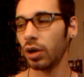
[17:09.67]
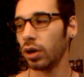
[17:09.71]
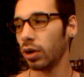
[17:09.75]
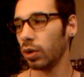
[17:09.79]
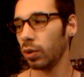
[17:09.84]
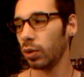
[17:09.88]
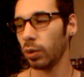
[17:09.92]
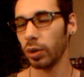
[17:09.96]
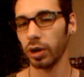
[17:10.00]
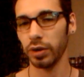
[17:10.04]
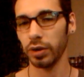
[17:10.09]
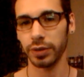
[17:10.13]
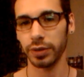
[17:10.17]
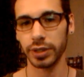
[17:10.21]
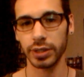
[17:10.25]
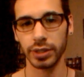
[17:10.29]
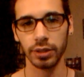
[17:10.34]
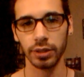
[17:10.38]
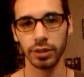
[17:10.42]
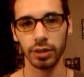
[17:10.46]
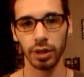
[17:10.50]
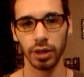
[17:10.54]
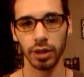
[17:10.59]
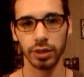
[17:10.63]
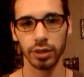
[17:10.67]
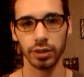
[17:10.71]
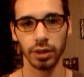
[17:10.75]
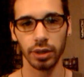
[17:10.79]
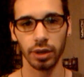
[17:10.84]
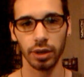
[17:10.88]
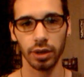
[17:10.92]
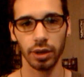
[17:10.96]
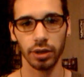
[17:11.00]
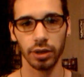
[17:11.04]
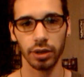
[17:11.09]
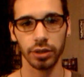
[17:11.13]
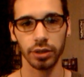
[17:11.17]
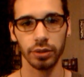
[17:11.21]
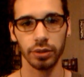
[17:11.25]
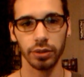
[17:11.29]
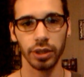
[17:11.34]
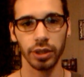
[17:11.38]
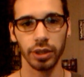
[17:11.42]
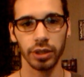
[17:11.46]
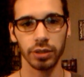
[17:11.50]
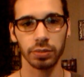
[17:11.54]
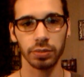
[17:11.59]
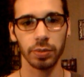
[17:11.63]
or if it's a cloth doll, you'll
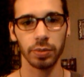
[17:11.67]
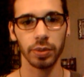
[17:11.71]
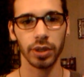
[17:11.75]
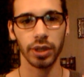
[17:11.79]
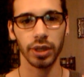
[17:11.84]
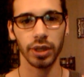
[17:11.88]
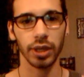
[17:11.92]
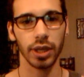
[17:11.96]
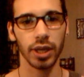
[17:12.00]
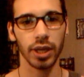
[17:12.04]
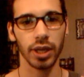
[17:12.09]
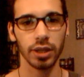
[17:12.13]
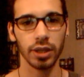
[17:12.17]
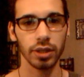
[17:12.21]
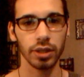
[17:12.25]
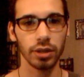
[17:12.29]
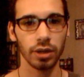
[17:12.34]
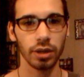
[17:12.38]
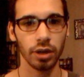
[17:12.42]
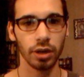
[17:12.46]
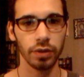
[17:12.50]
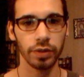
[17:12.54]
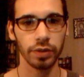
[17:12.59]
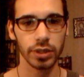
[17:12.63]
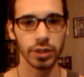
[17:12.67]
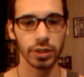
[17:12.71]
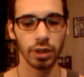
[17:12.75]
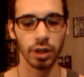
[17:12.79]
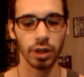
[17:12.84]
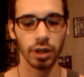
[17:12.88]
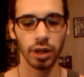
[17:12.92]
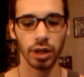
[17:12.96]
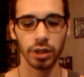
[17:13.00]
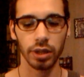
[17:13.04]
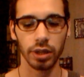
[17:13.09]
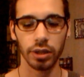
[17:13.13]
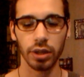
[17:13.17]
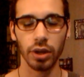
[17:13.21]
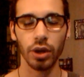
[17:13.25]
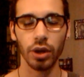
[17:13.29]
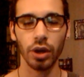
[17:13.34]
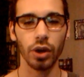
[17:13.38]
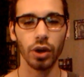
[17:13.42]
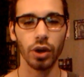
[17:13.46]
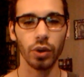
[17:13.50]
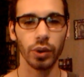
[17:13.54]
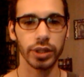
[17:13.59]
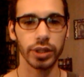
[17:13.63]
either be putting it in the doll if it's cloth,
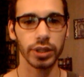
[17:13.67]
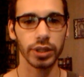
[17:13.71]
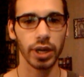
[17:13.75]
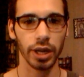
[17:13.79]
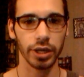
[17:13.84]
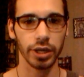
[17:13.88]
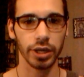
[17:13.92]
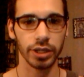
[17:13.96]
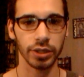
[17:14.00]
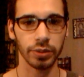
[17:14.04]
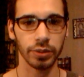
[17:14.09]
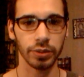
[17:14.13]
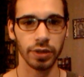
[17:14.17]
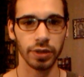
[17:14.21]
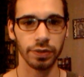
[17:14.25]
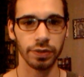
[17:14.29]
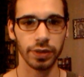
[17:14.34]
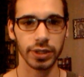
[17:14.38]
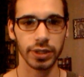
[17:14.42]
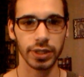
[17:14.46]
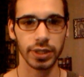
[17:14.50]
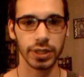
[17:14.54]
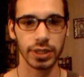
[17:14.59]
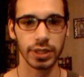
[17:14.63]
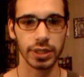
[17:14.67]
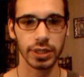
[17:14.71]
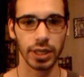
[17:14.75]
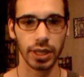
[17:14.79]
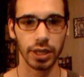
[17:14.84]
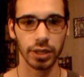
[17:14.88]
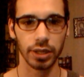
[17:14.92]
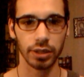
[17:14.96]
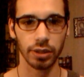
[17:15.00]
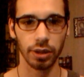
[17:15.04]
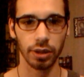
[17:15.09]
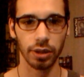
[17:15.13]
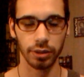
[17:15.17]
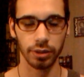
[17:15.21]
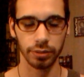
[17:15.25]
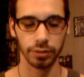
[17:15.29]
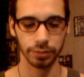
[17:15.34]
or tied to it if it's a stick doll,